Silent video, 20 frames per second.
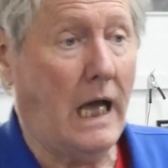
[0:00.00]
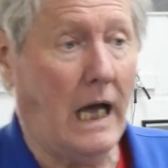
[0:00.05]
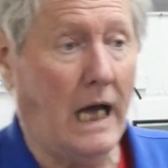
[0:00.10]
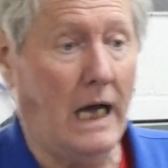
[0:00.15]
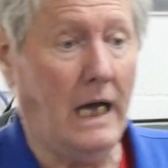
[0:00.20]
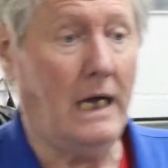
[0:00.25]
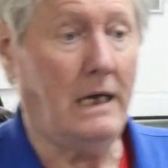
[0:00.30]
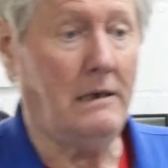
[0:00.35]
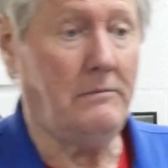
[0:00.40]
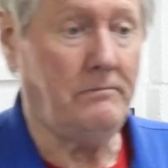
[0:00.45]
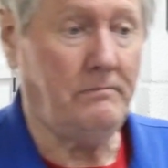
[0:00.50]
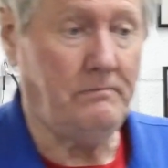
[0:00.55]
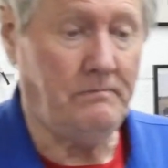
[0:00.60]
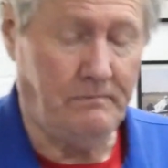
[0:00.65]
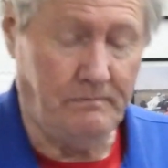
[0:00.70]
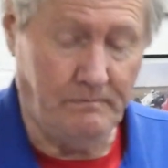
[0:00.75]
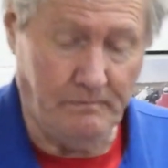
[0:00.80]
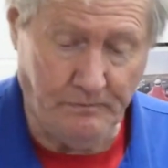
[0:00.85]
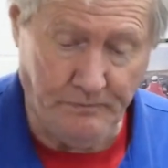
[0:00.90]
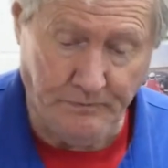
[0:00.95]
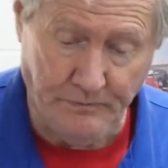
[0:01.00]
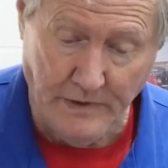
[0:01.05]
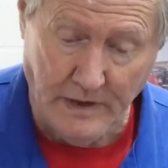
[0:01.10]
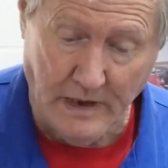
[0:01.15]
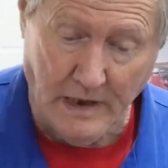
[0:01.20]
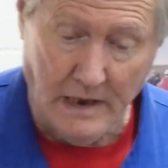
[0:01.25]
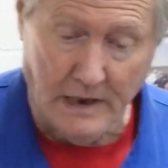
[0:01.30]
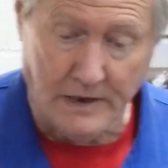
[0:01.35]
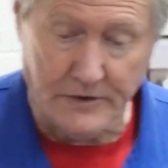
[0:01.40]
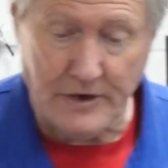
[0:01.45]

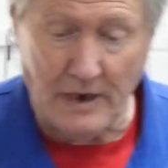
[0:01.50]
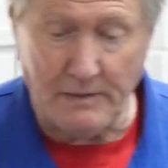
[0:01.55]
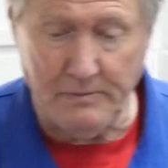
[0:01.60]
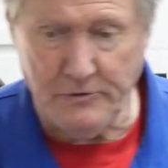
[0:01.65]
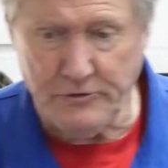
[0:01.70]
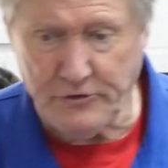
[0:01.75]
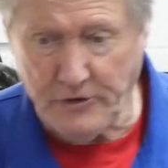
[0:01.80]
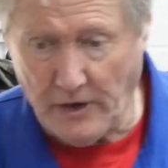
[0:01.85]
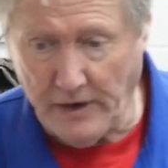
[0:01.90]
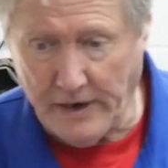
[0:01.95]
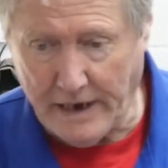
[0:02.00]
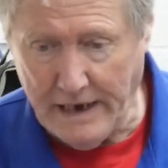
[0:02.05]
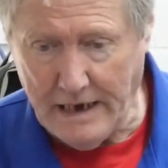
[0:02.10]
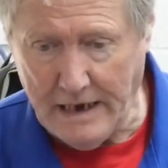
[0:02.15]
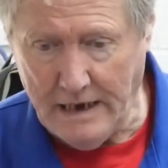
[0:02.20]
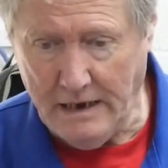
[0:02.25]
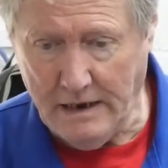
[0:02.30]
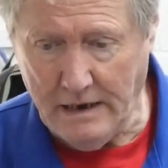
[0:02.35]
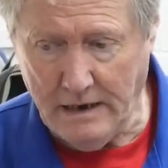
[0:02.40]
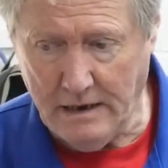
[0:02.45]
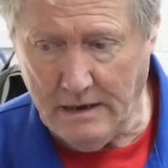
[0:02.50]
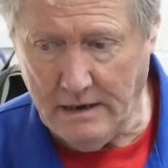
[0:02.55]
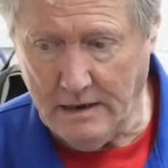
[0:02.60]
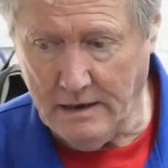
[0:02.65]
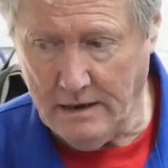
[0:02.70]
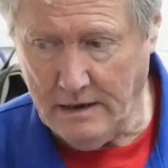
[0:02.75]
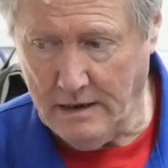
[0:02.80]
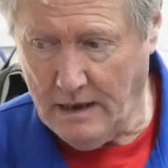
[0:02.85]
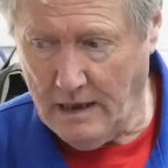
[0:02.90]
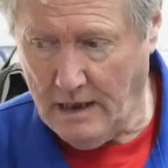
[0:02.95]
Chap that's got it
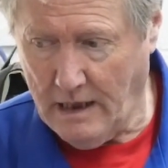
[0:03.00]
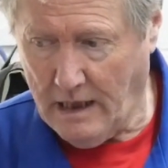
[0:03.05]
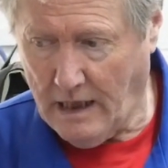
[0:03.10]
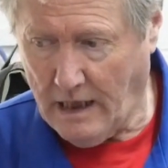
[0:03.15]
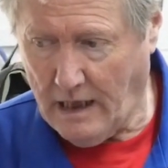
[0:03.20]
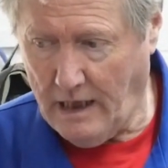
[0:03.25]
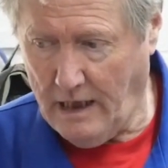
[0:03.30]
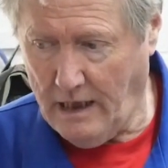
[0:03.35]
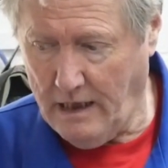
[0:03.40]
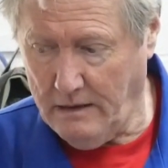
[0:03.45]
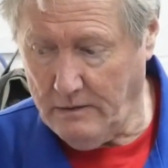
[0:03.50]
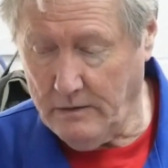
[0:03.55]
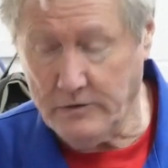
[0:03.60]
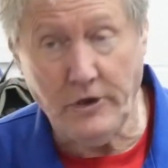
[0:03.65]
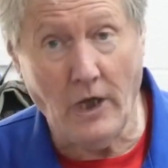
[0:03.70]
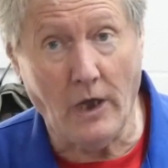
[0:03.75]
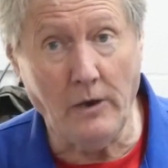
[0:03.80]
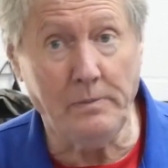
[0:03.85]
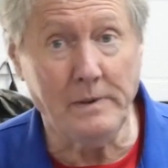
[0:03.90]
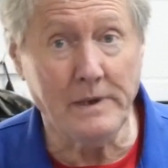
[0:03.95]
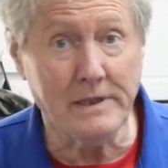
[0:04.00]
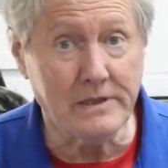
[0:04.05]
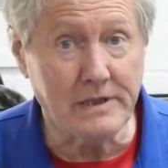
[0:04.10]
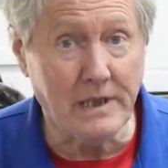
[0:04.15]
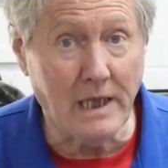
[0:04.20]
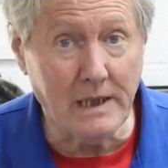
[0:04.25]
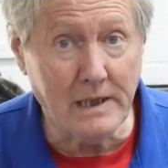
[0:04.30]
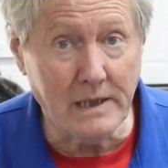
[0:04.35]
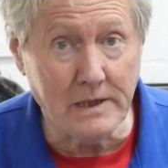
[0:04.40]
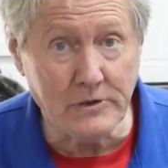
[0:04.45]
was hoping to
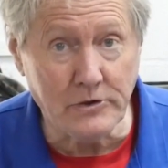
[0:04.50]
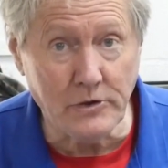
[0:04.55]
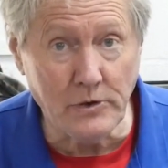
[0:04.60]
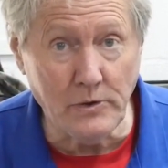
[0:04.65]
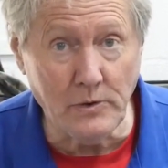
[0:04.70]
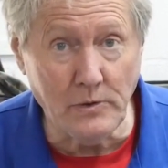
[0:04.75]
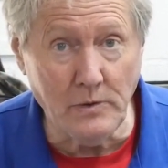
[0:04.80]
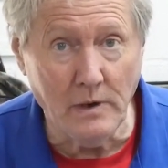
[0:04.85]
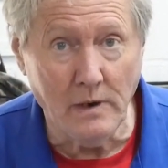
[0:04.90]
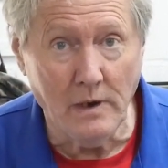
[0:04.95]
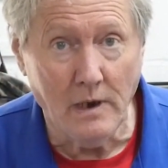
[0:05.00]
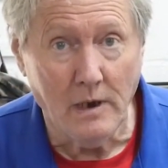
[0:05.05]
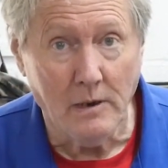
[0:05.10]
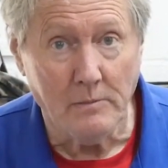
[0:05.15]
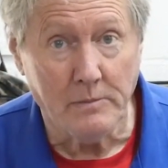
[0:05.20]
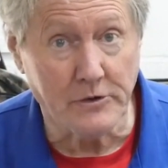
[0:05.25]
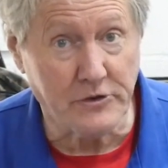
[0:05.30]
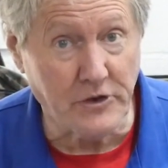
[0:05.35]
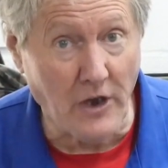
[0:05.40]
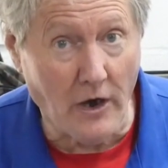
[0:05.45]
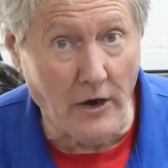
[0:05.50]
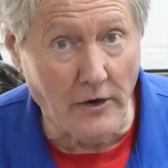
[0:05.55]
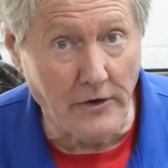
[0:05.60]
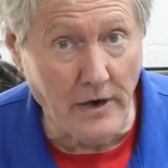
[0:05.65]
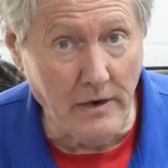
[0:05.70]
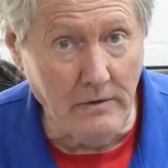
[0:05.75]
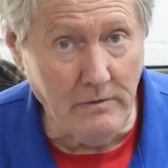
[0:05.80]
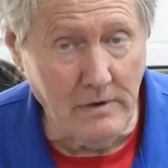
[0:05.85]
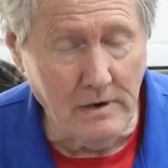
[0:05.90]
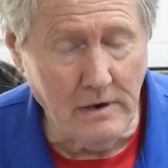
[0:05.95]
take it to
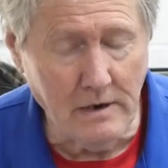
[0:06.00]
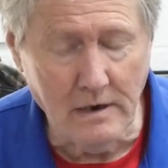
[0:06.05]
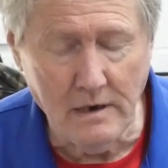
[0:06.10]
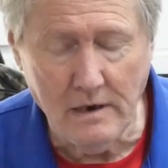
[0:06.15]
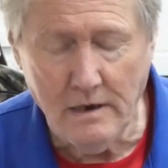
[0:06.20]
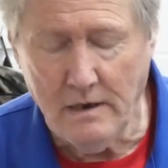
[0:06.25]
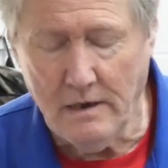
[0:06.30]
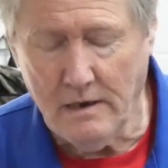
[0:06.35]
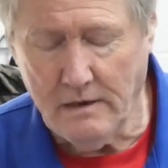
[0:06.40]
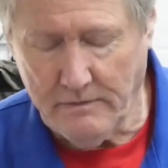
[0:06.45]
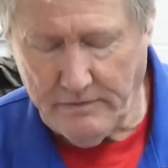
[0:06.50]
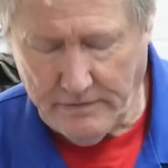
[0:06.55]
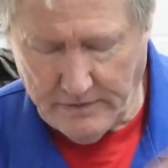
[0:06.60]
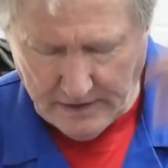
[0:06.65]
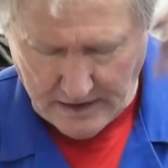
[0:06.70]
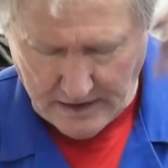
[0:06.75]
Passaro for